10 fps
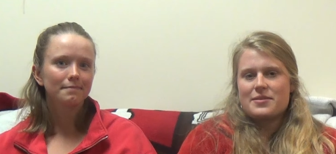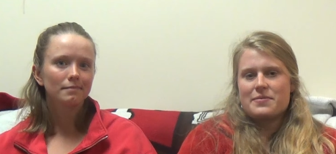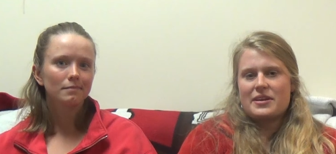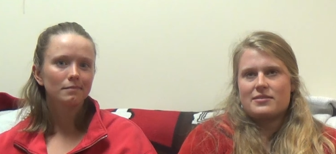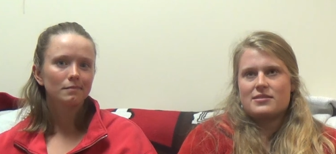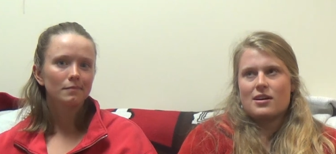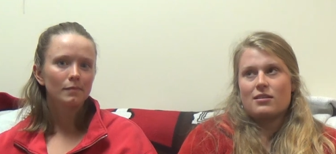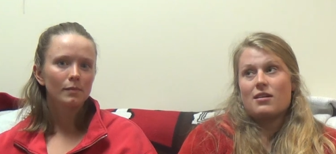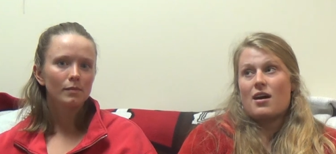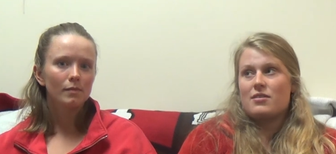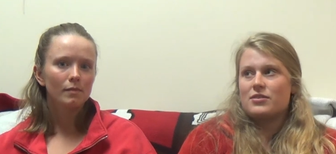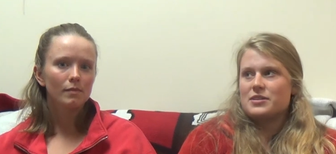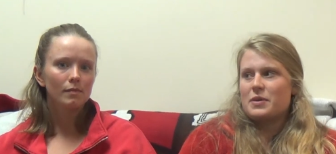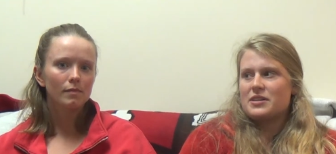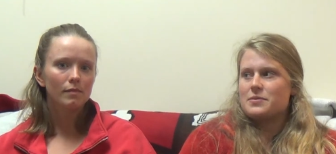Speaker 1: it means a lot of
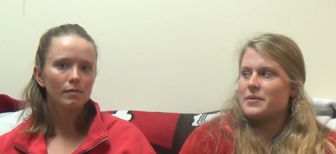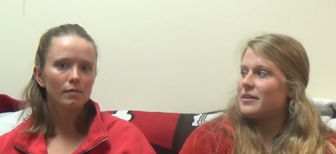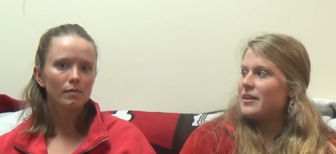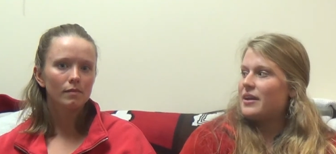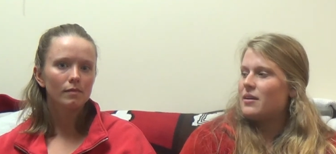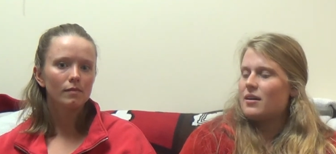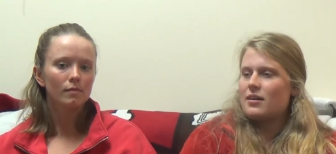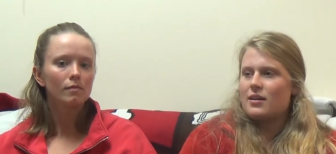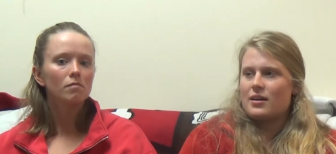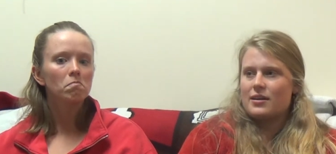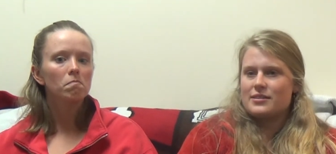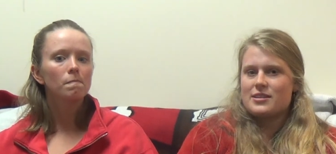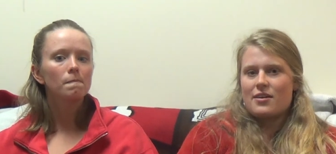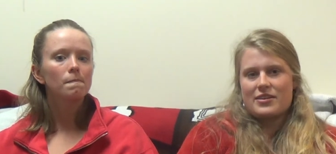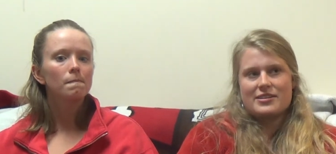responsibility. Uh, it's
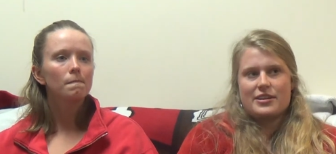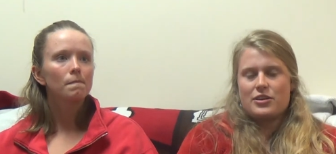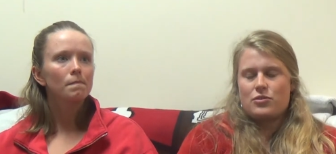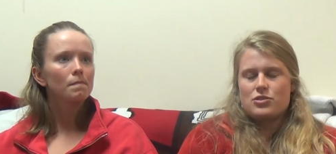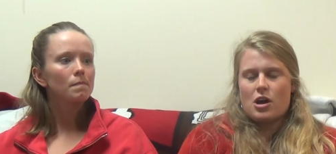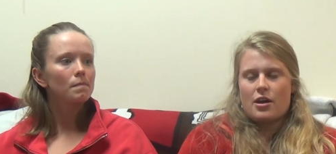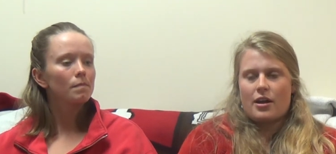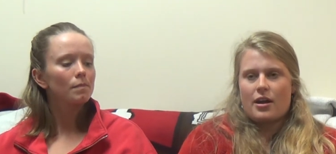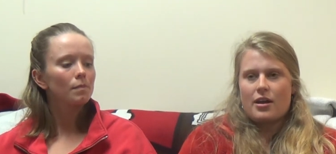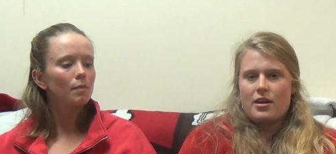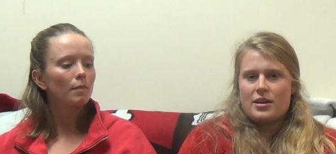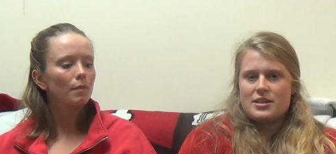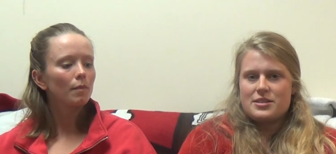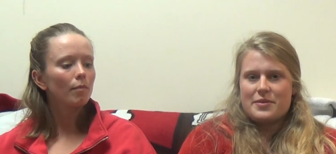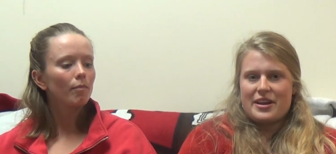obviously a huge honor to
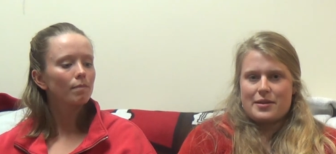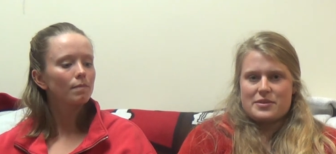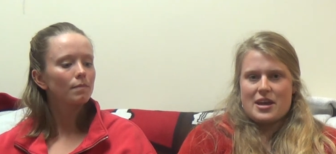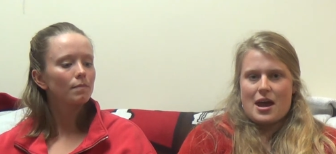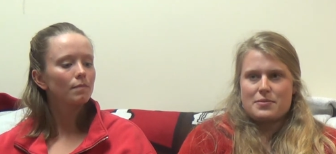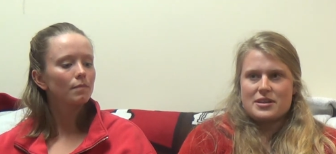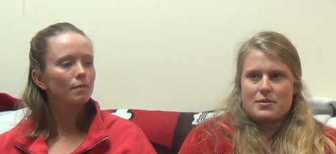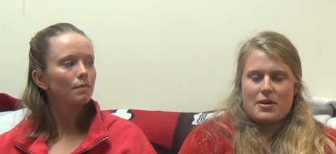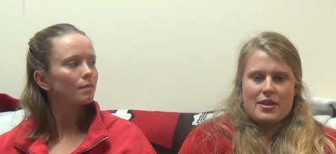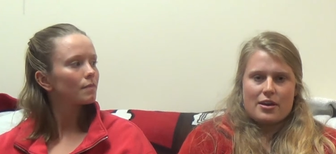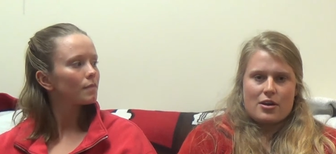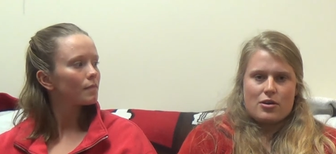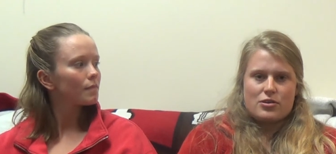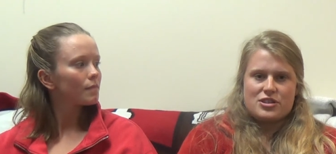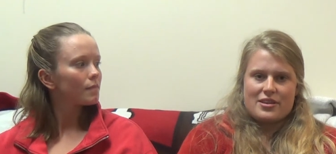be named captain by the
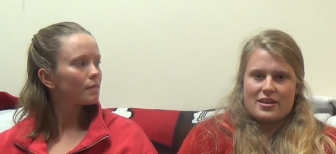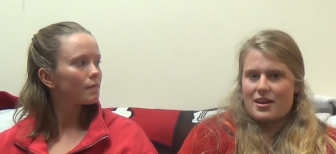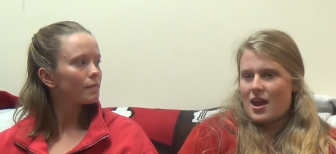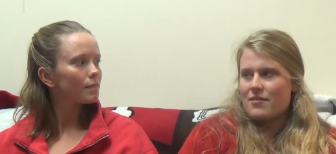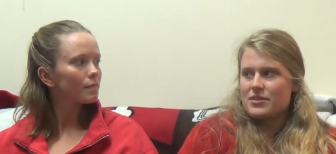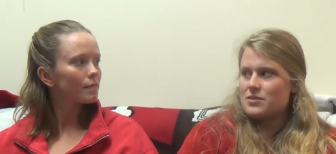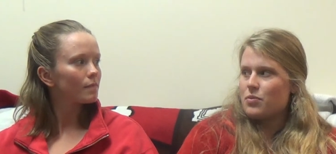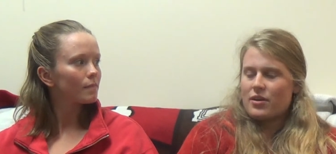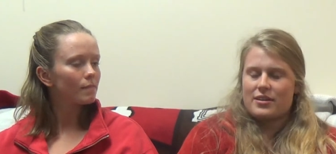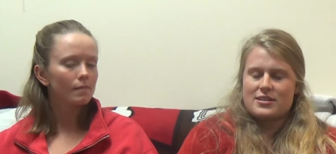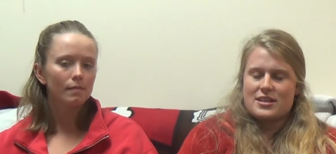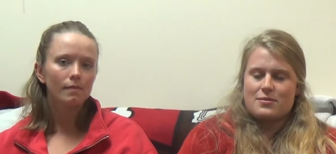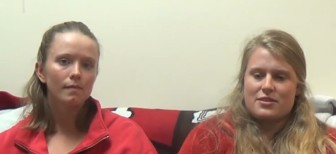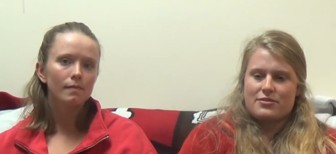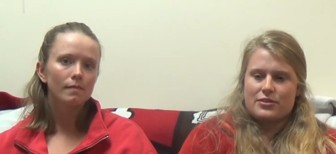coach, and then to have the support of the team,
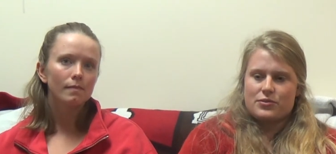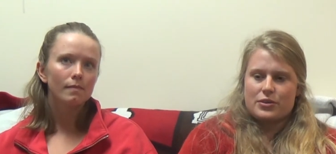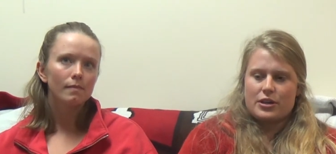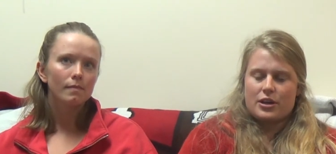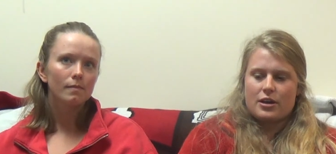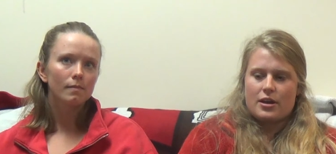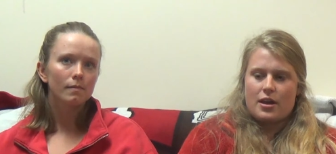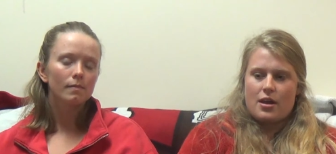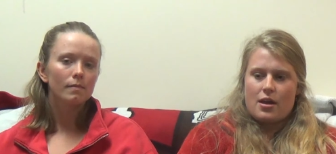it feels really good.